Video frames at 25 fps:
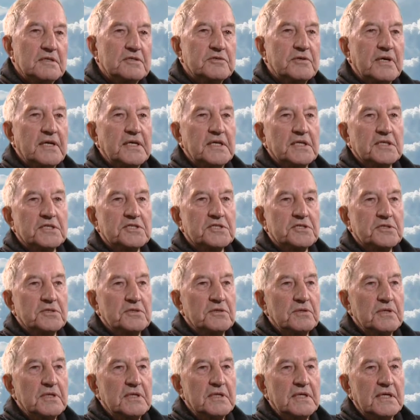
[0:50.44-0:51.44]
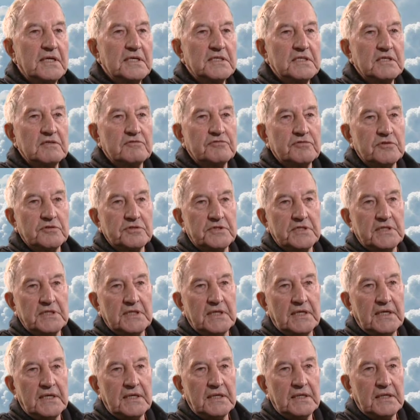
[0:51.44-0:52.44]
training school in
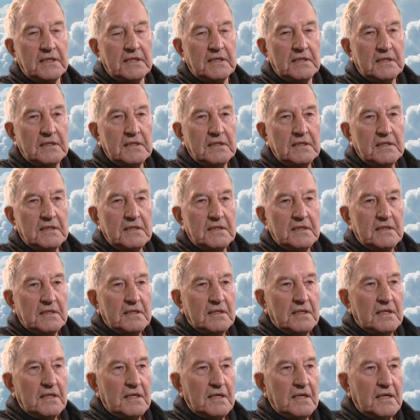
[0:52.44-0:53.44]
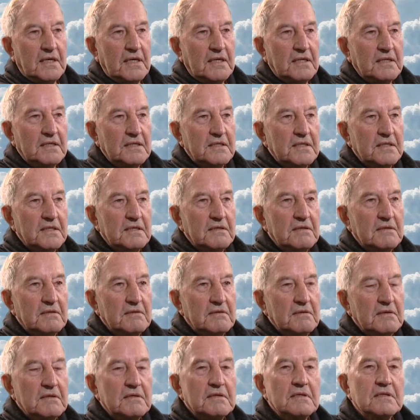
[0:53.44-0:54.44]
1949
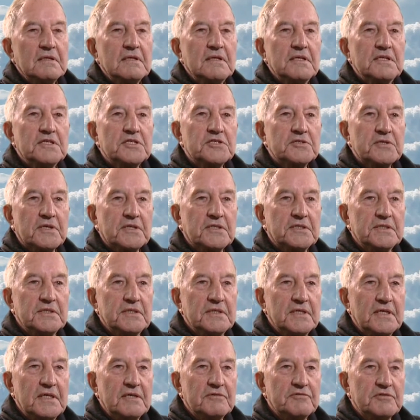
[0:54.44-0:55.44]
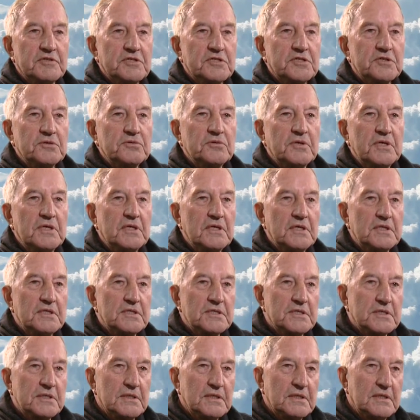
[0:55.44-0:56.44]
and instructed there for 2
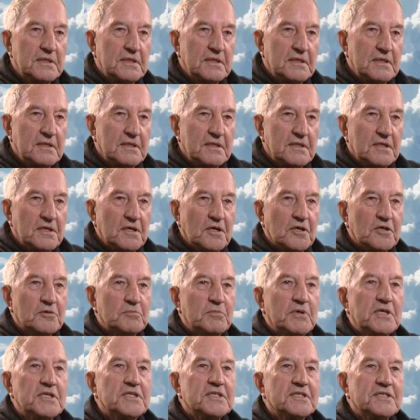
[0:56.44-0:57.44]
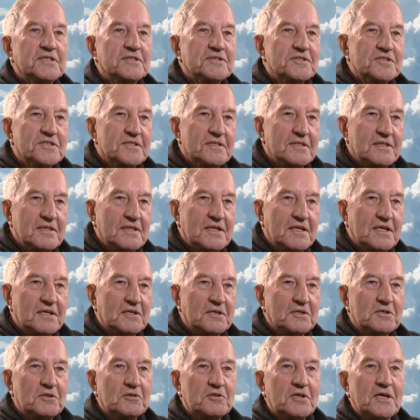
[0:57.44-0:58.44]
years on Meteors. I
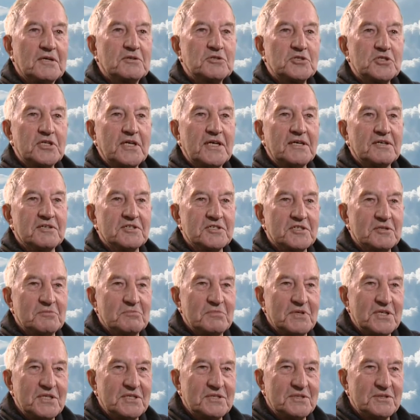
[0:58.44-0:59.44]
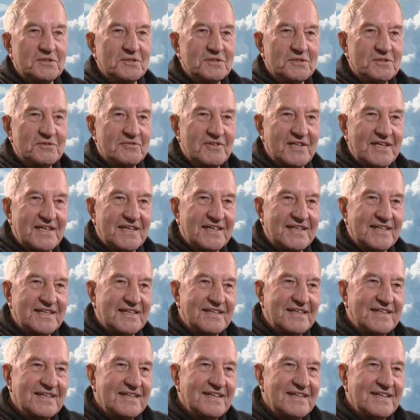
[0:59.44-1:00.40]
got 1,000 hours in Meteors flying.